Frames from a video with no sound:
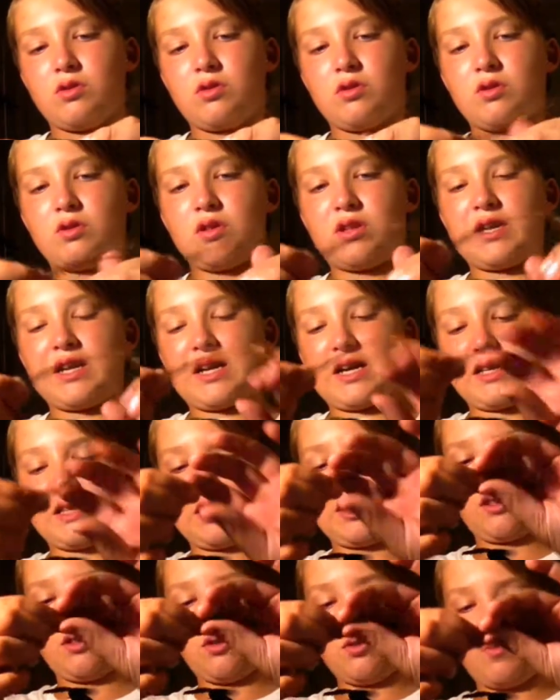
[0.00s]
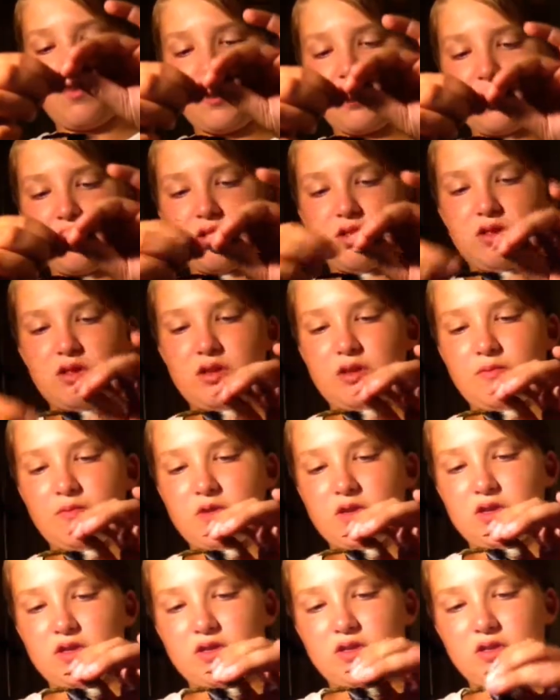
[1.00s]
Then I got that little bit, then I'm
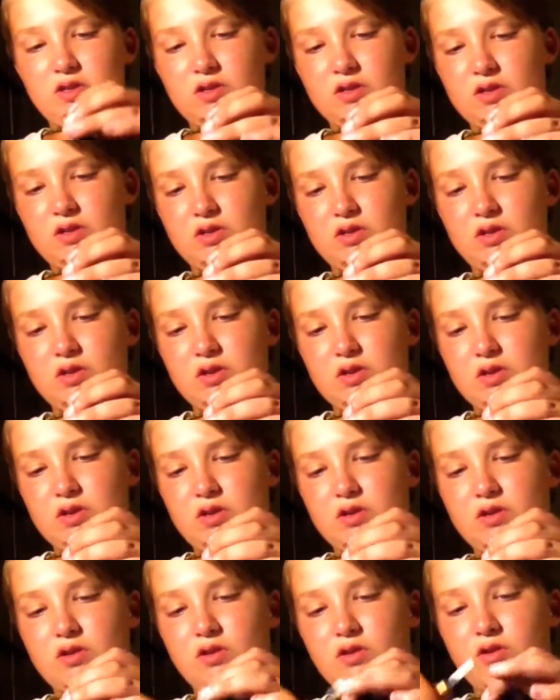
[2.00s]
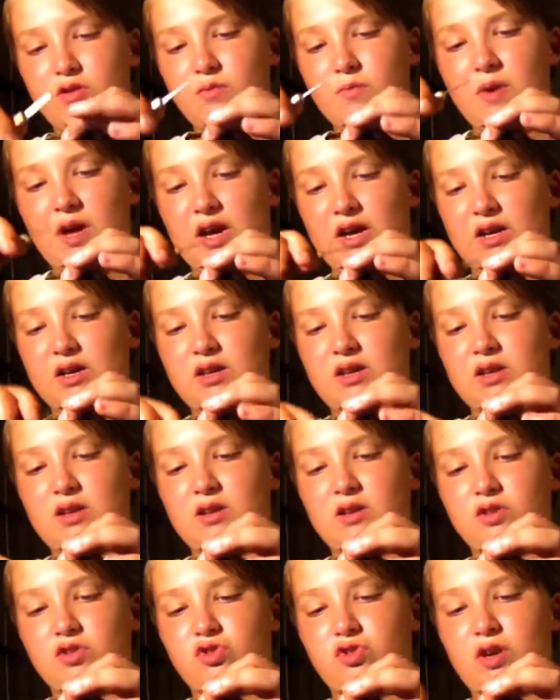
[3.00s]
going to go to the back again
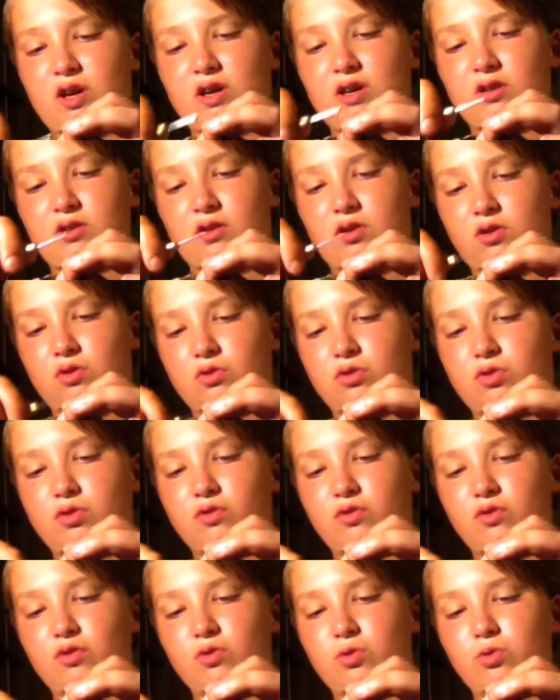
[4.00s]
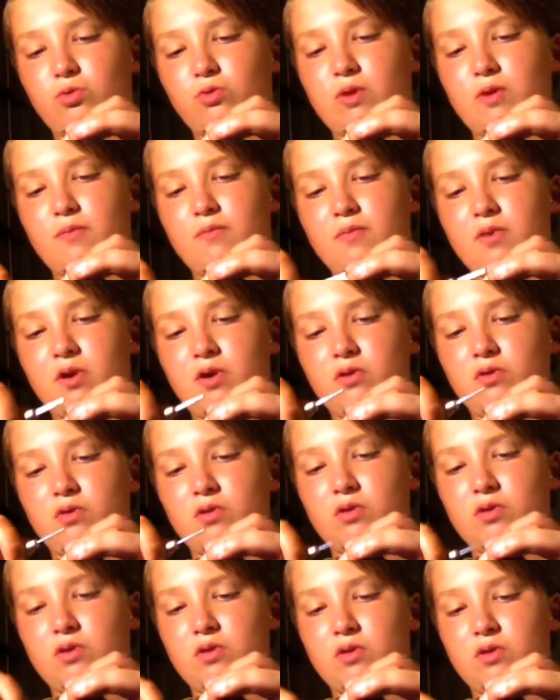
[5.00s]
and try to go through the rib bone.
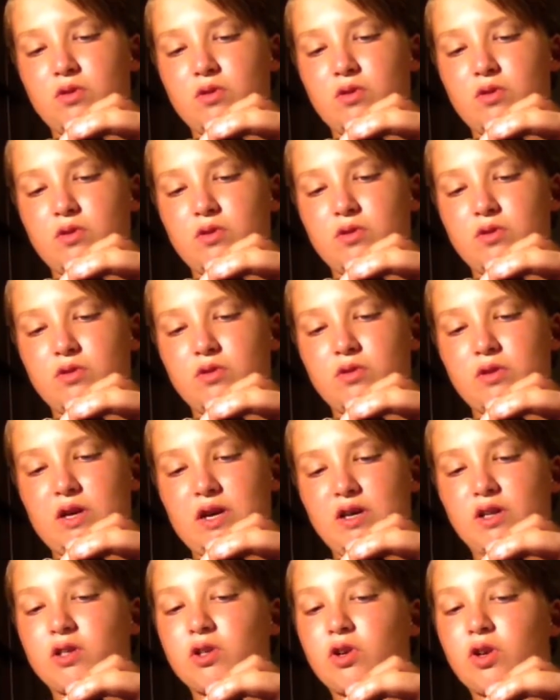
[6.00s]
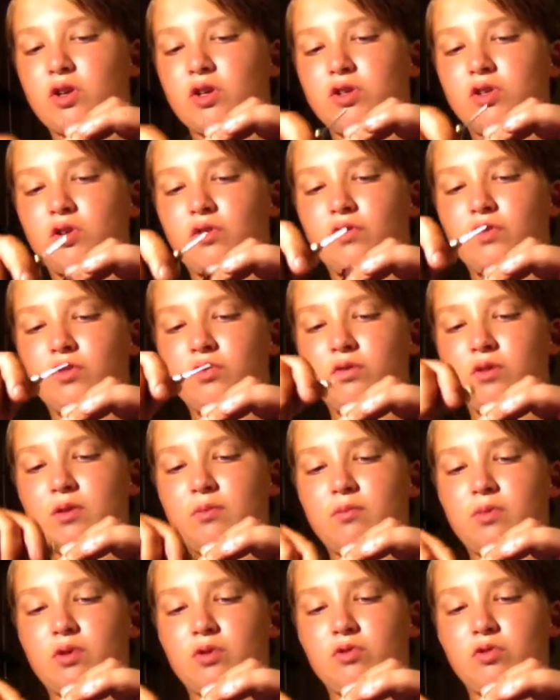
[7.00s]
Not cross over the
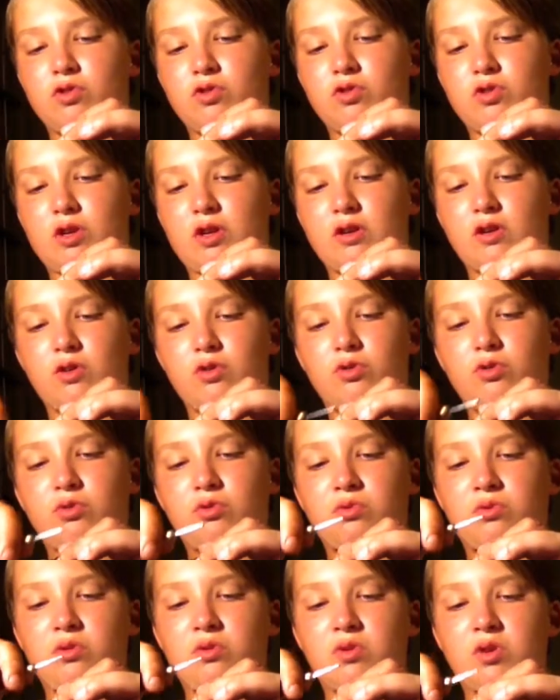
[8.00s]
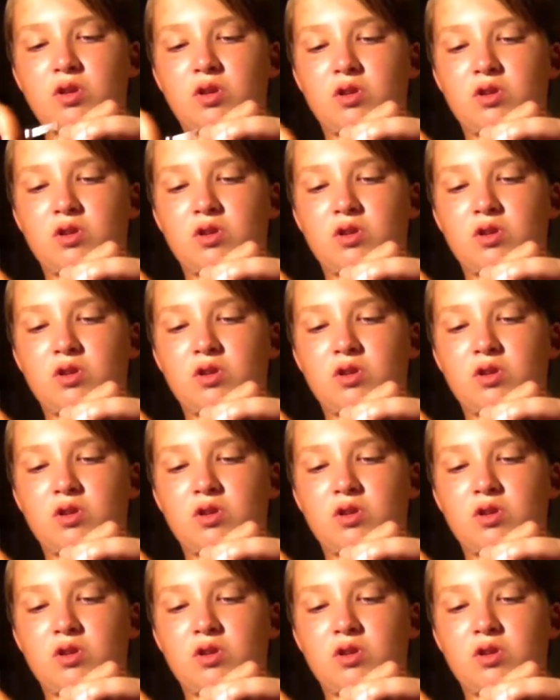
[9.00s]
rib bone, just try to go through it.